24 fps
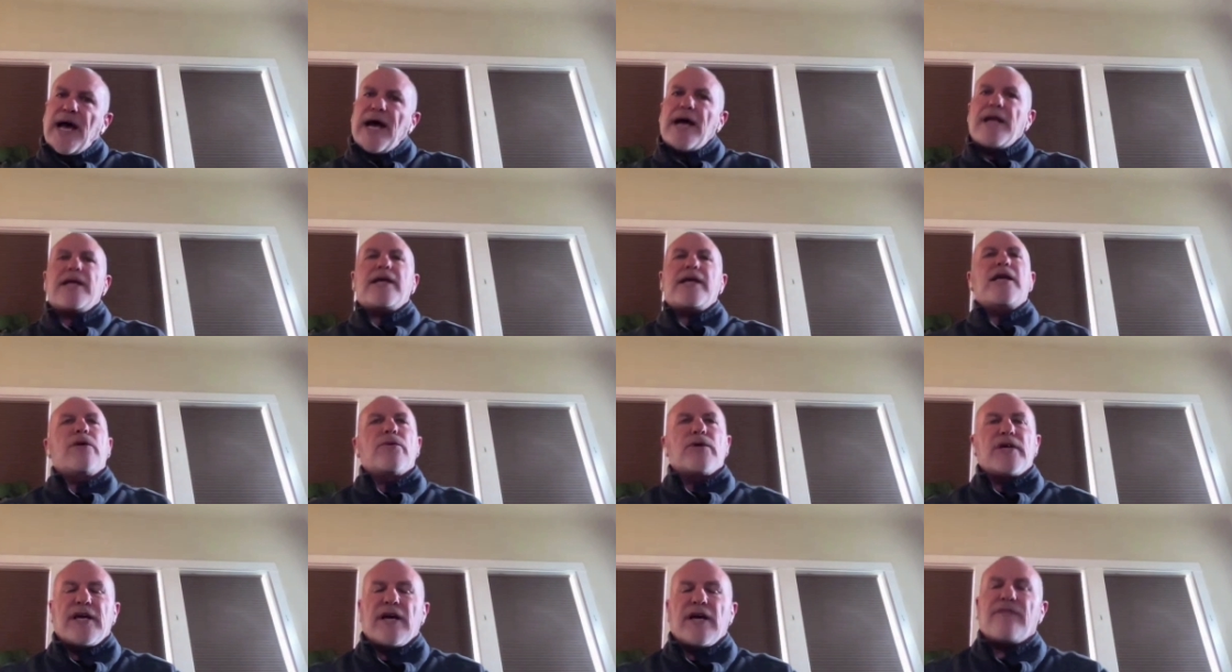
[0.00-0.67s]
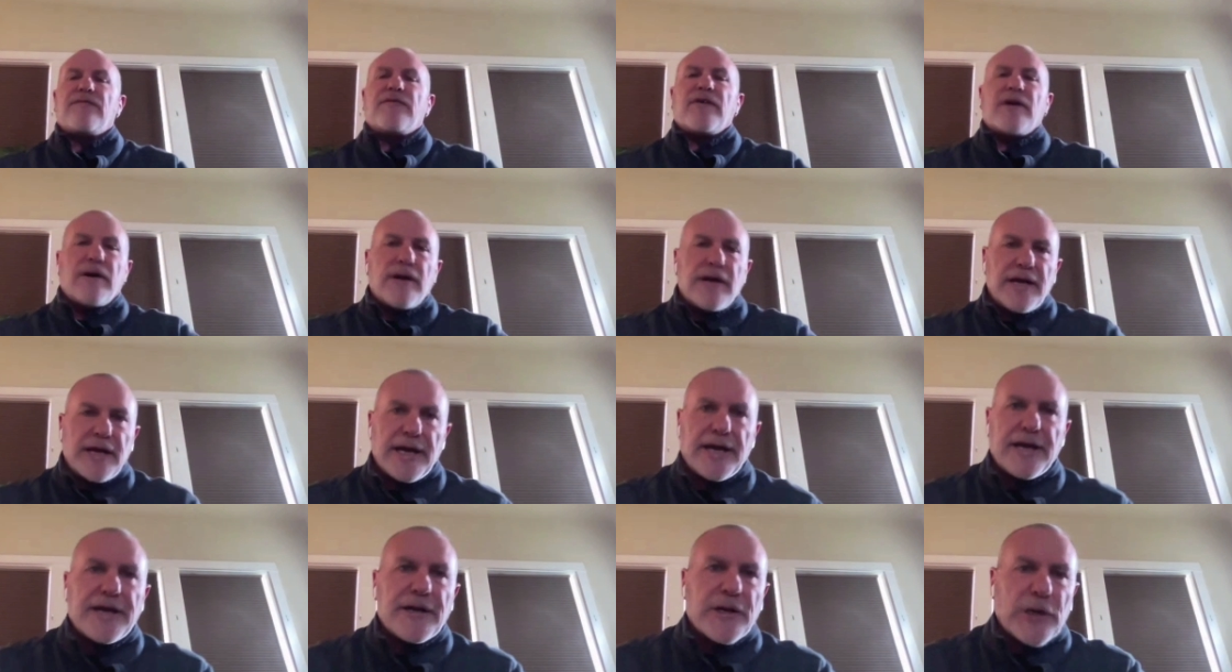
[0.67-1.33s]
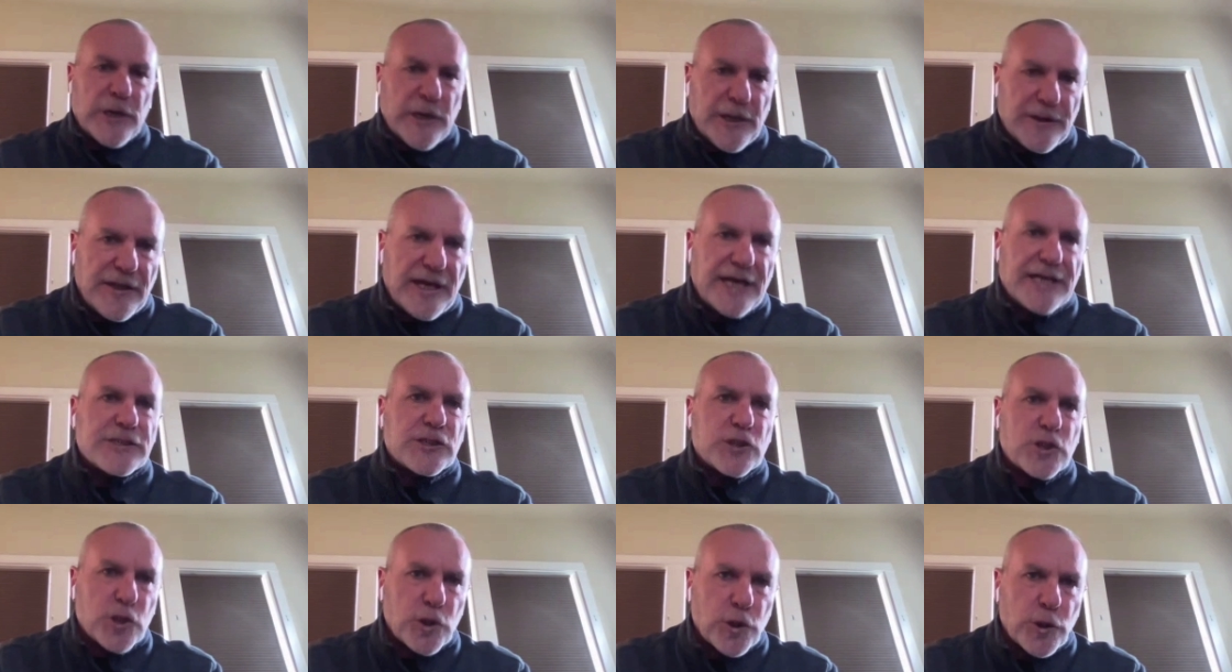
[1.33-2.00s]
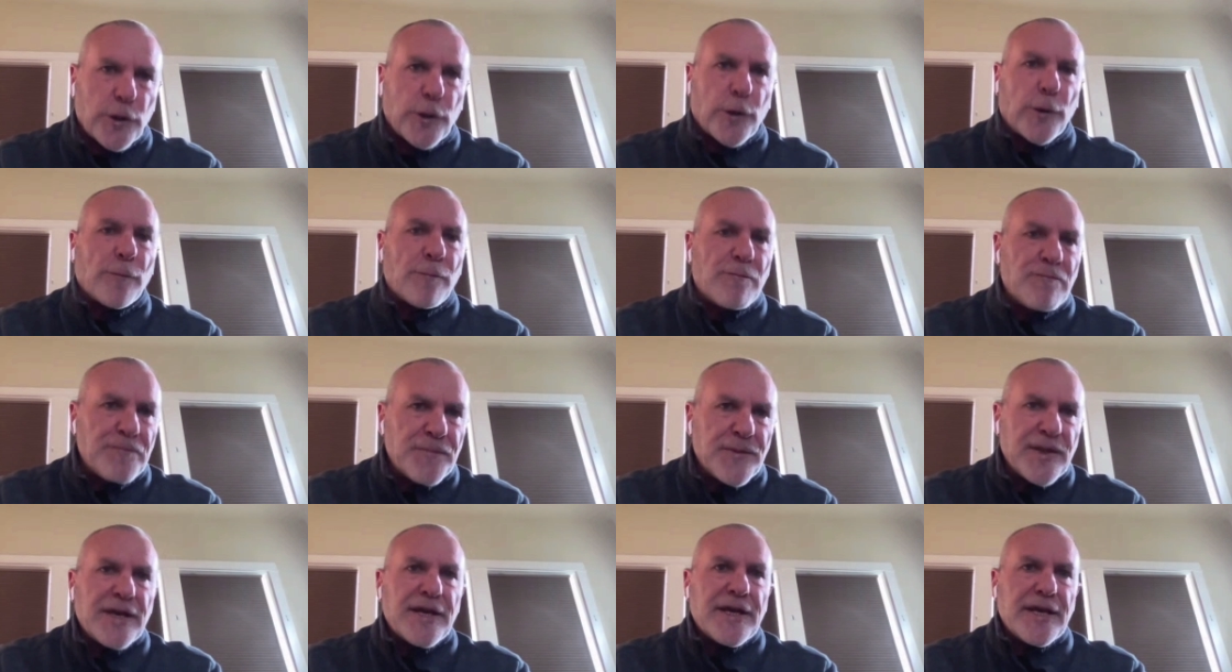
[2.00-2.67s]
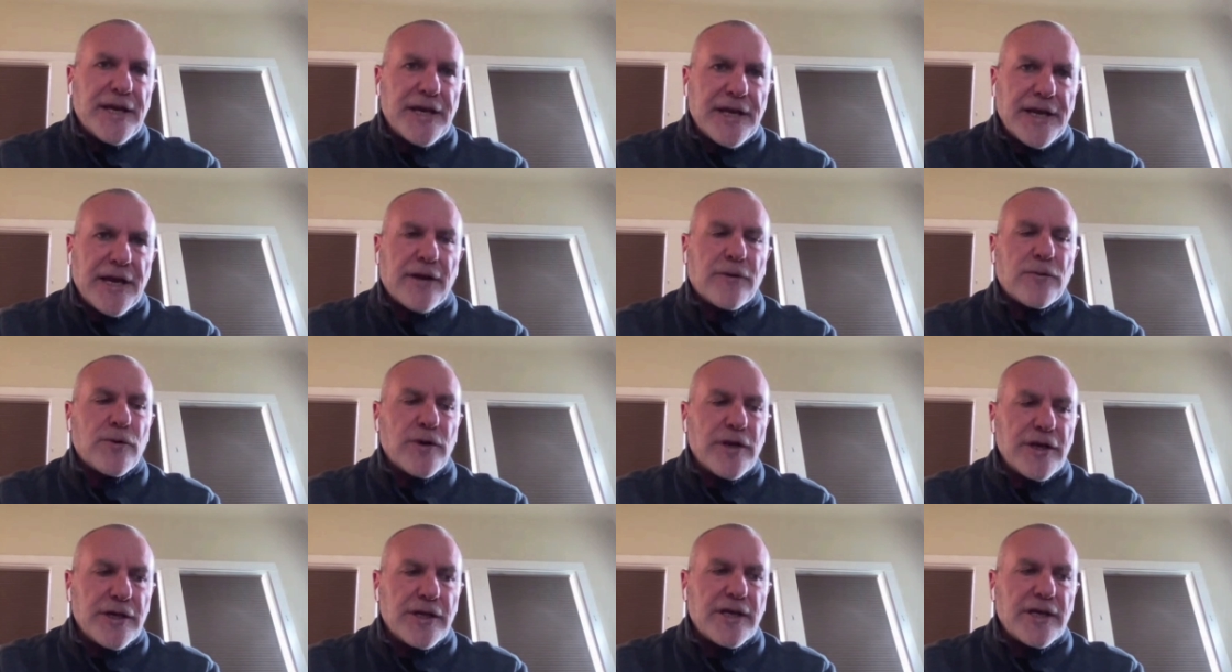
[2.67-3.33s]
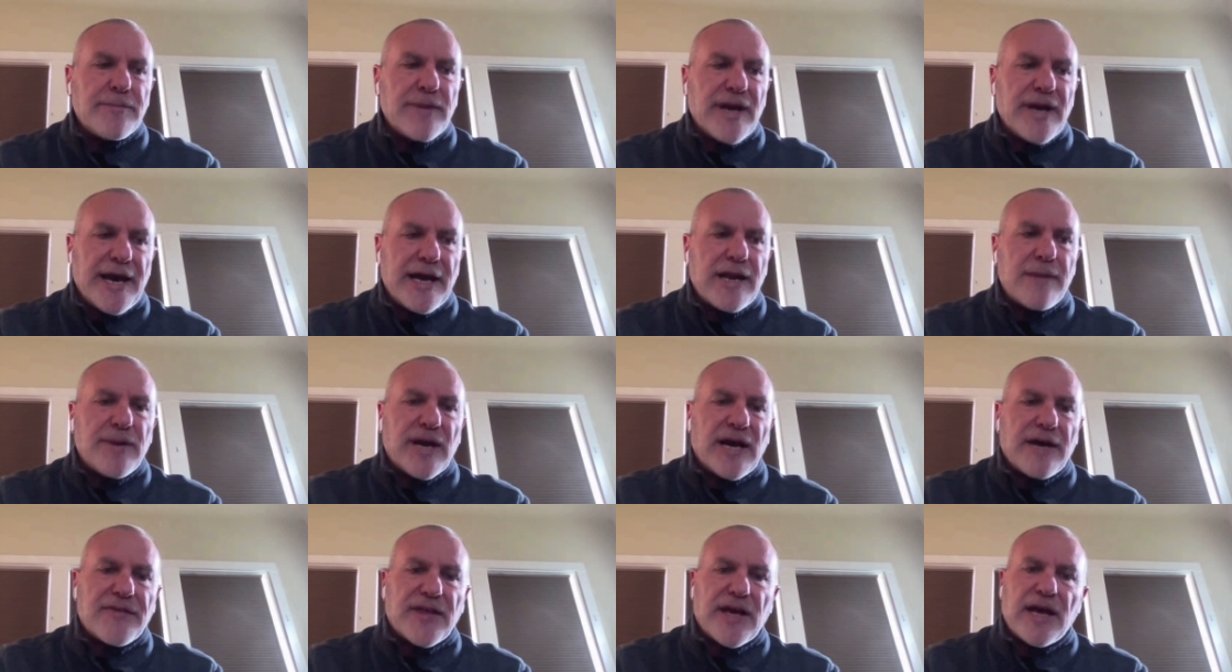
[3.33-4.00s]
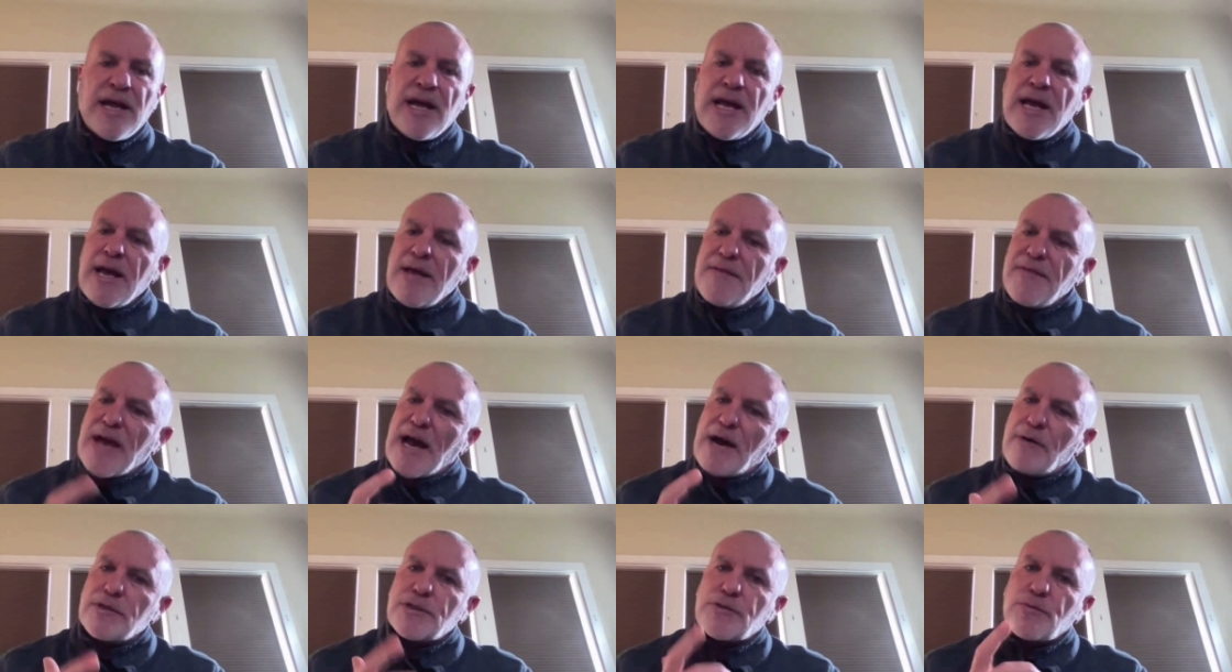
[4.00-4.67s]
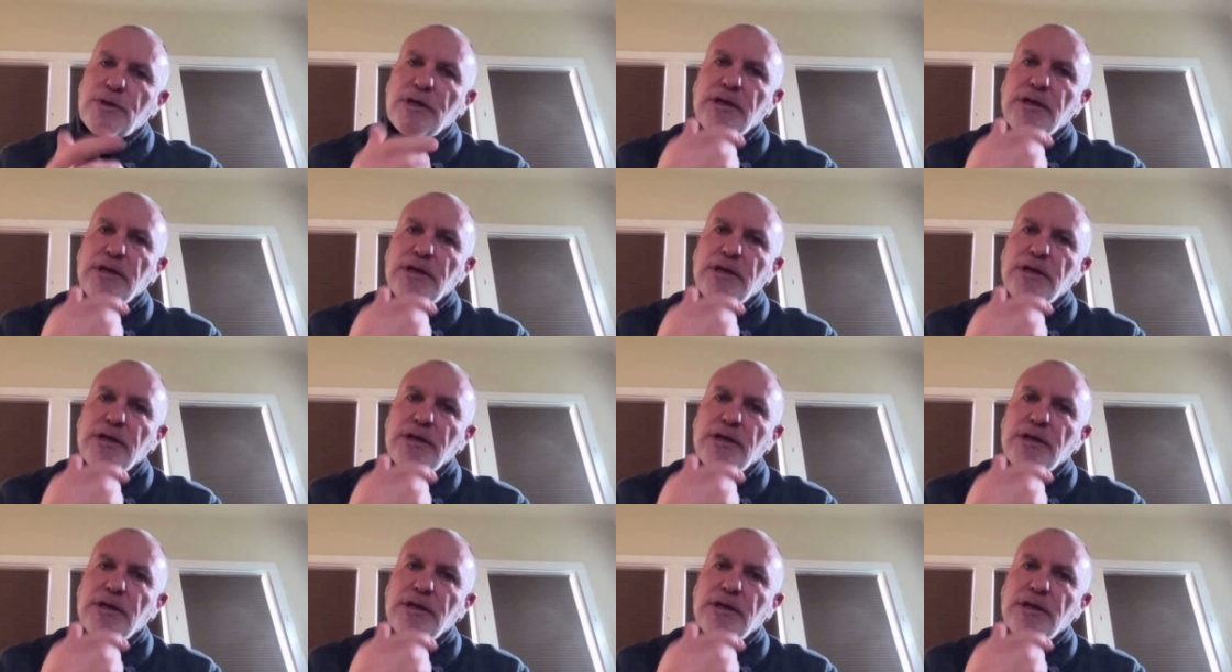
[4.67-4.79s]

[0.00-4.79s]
that, he would get very angry. That's true. He'd get really mad about that. That was